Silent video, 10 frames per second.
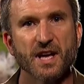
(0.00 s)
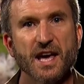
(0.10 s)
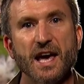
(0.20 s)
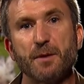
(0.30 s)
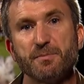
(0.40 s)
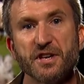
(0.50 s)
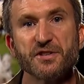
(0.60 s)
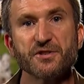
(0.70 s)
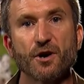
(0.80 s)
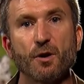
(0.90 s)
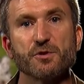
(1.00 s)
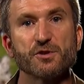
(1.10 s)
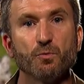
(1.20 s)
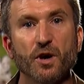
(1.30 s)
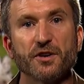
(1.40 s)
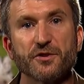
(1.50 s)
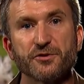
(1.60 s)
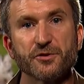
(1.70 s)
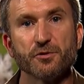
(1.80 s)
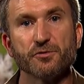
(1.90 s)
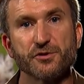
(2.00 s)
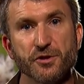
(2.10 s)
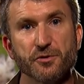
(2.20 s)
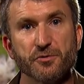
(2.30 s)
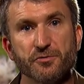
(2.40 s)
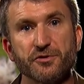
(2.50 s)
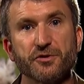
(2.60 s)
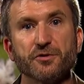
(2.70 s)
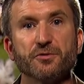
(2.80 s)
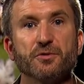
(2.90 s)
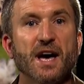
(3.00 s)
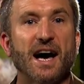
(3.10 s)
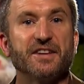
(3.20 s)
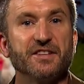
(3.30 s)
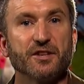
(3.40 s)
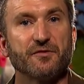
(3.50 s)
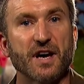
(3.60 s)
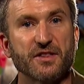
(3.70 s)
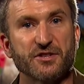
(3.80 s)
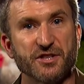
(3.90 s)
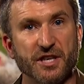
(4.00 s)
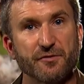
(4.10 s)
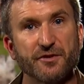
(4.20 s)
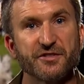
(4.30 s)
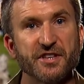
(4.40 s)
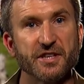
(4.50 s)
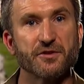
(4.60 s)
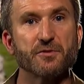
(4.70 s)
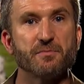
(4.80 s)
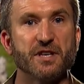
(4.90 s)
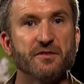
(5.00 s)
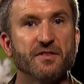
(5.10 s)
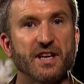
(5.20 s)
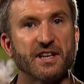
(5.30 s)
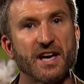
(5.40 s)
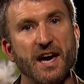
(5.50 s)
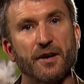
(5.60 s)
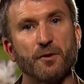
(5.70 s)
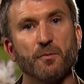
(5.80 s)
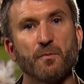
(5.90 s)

And PCR was one of the tools used to identify the gene for tender beef in cattle.